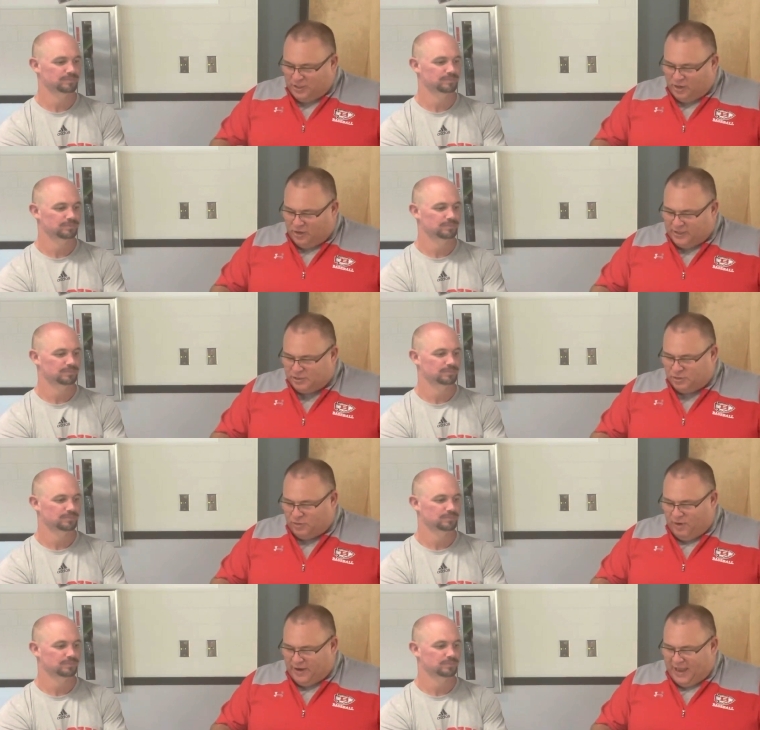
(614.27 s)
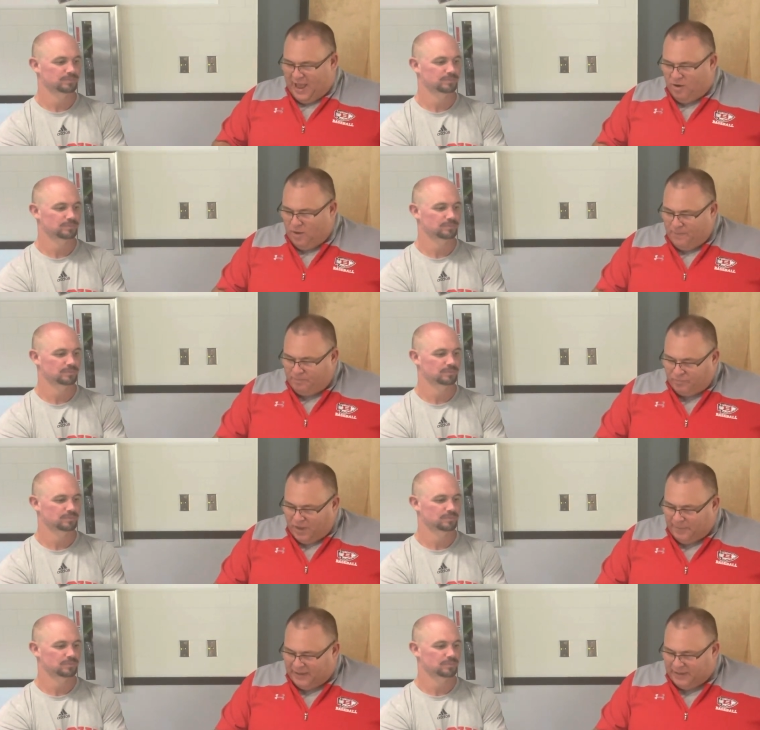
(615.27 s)
Speaker 1: at our district right now,
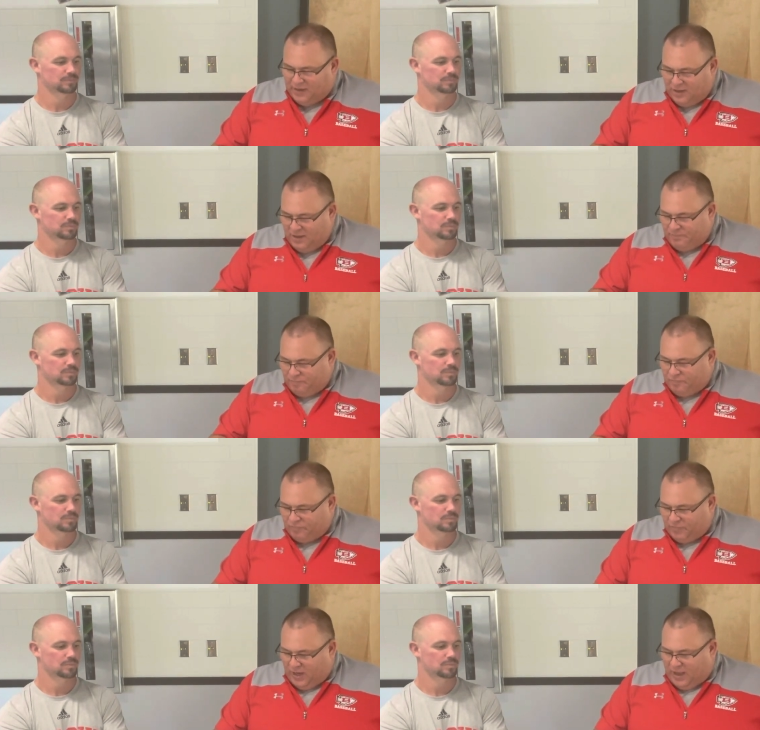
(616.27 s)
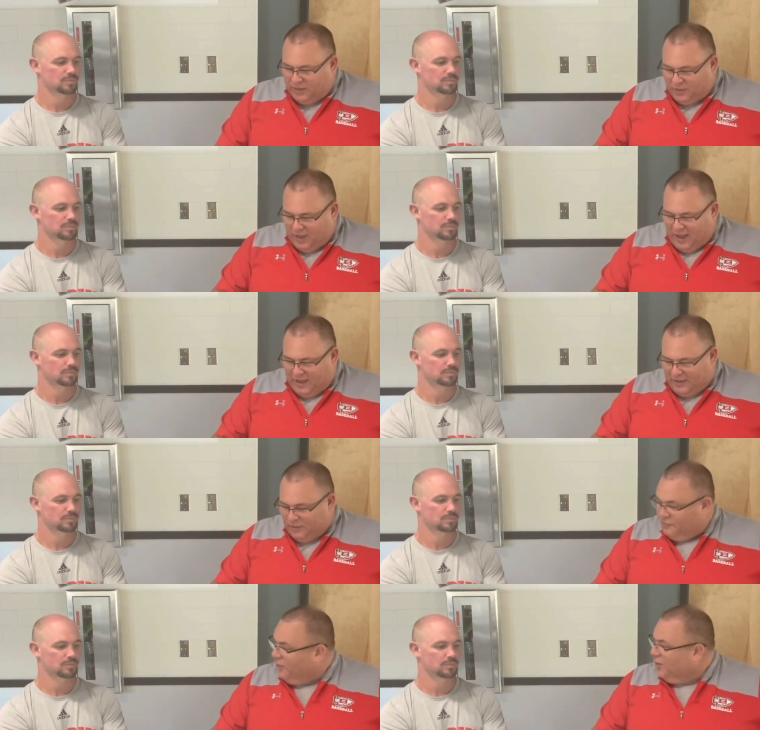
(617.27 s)
I mean,
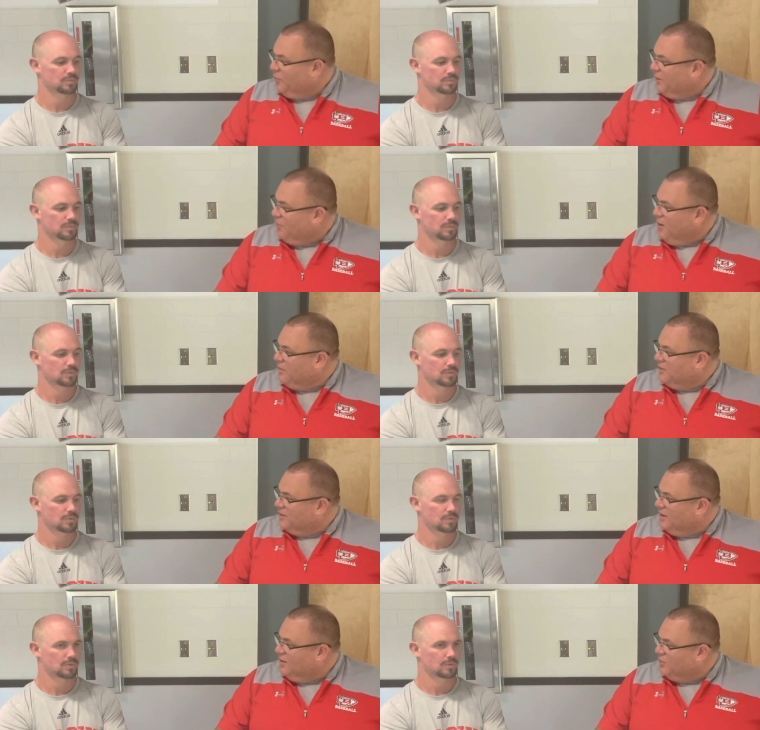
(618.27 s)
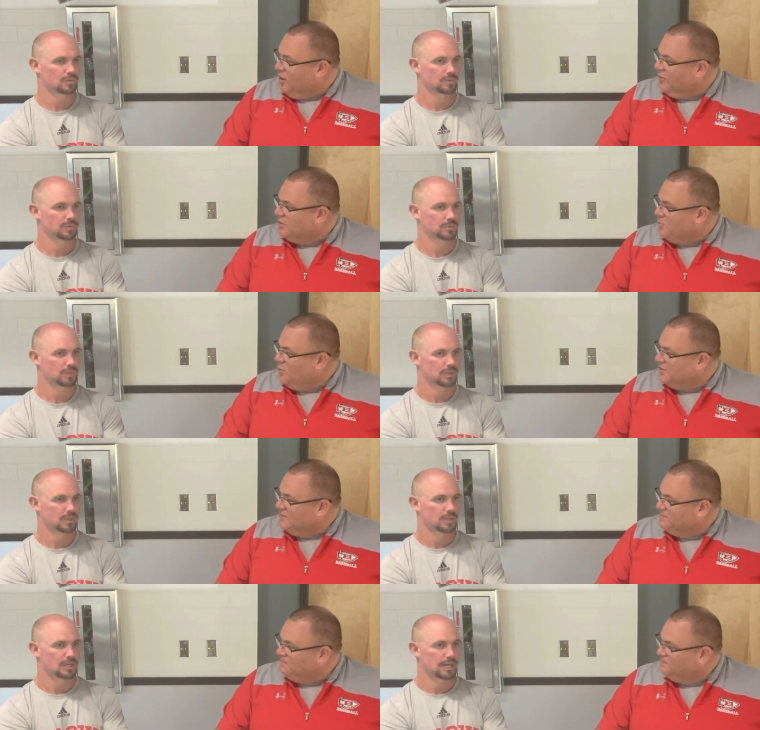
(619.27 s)
you feel like we could play with uh, with all these boys.
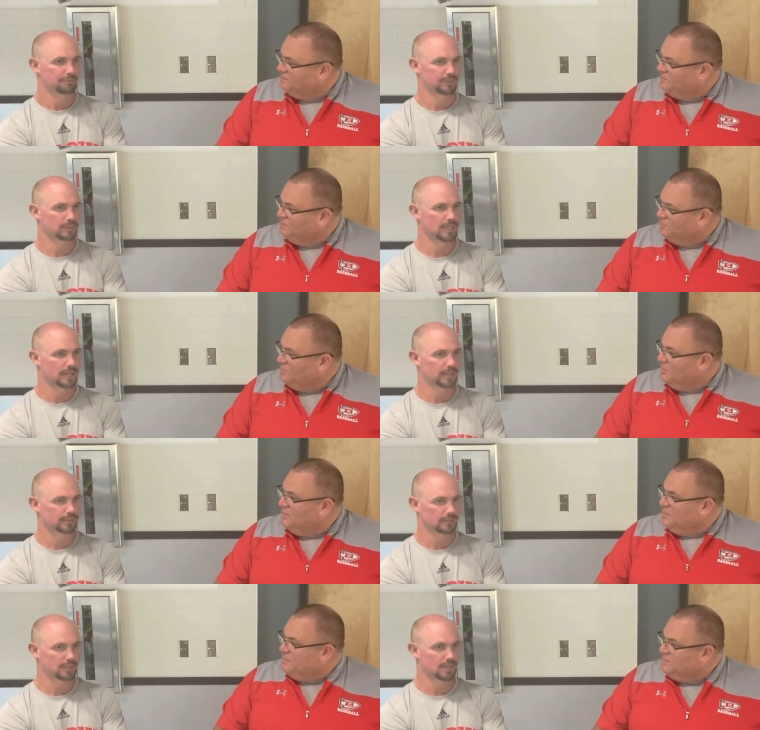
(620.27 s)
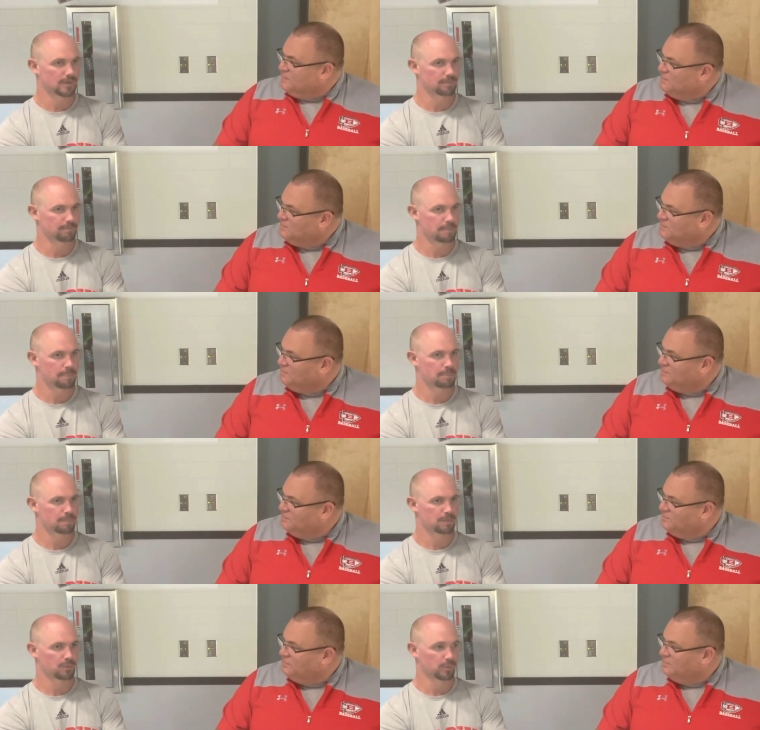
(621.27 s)
Speaker 2: I feel like um,
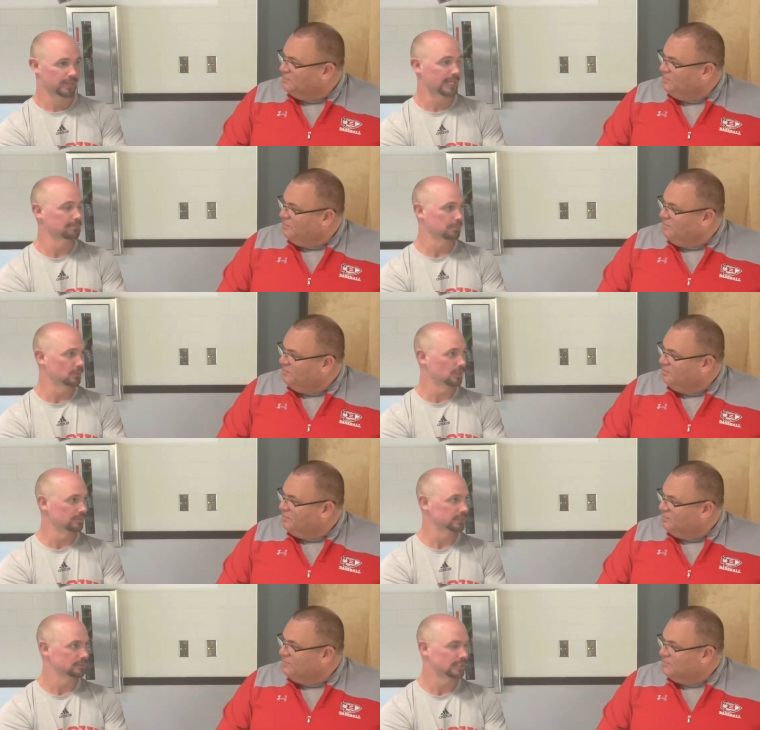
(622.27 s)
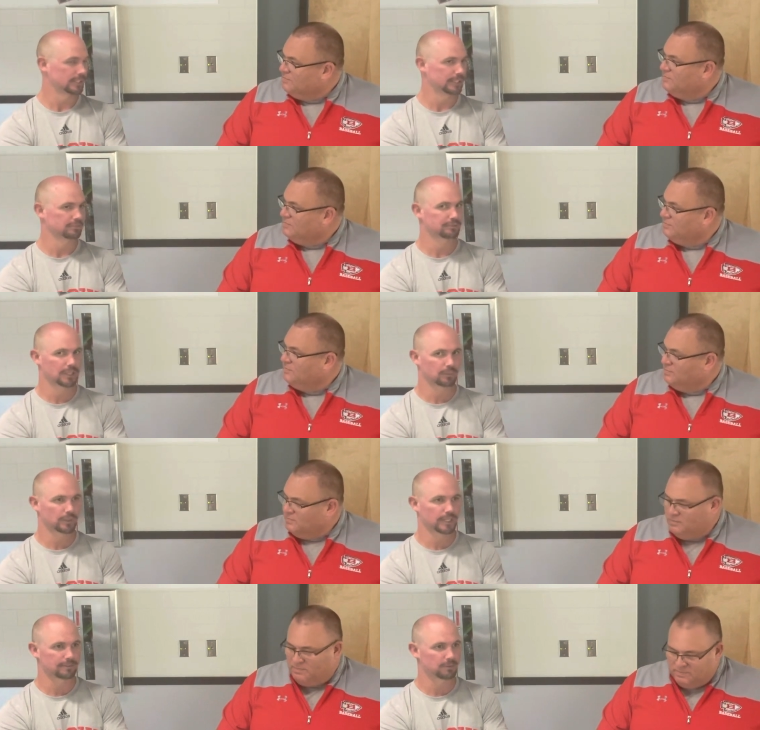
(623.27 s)
we're capable of it. I definitely feel like we're
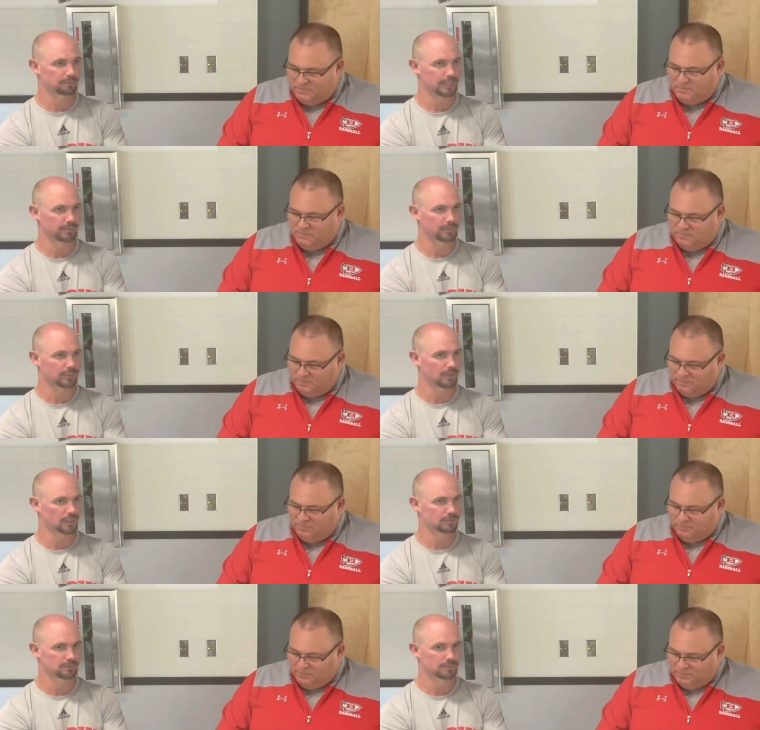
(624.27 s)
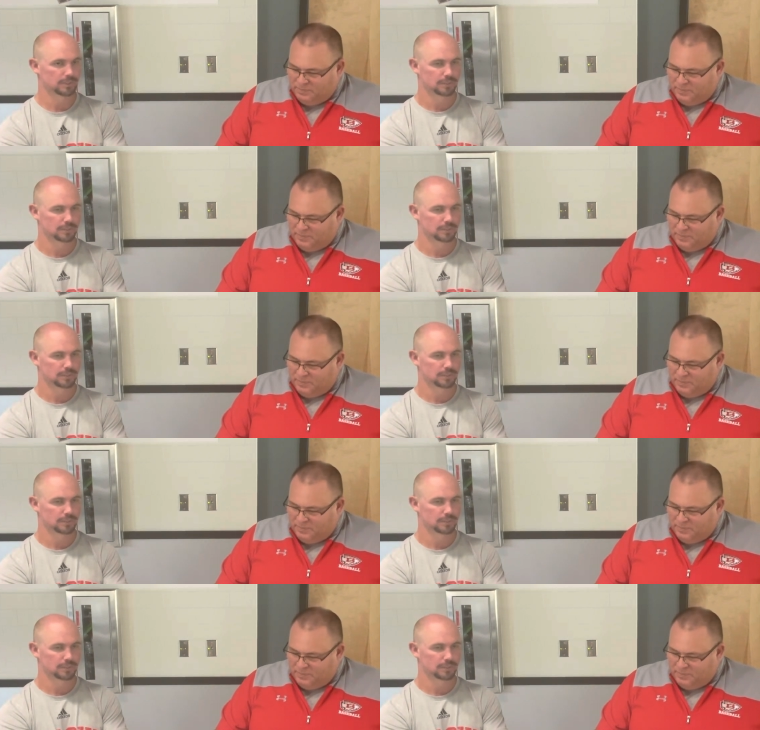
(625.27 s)
capable of playing with all of them.